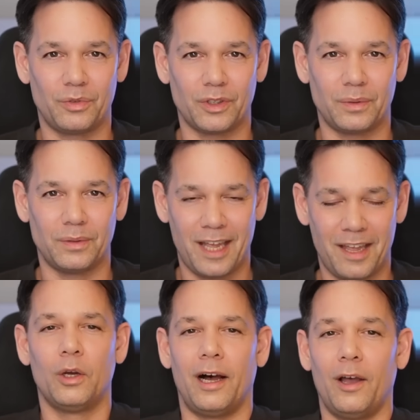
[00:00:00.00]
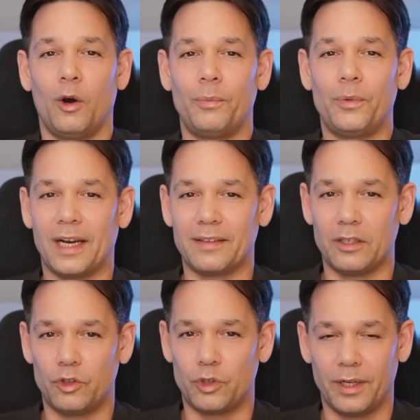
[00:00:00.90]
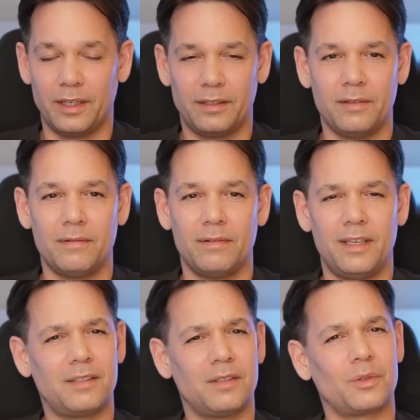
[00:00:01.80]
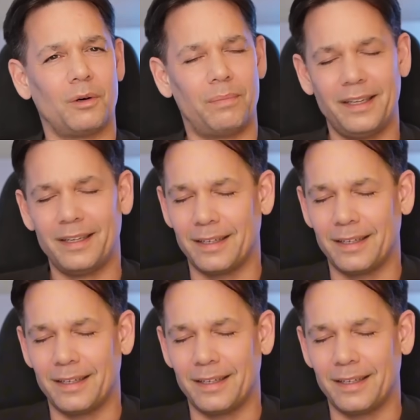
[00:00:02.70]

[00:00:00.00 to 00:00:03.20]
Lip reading: for today. I hope you guys enjoyed it. This is completely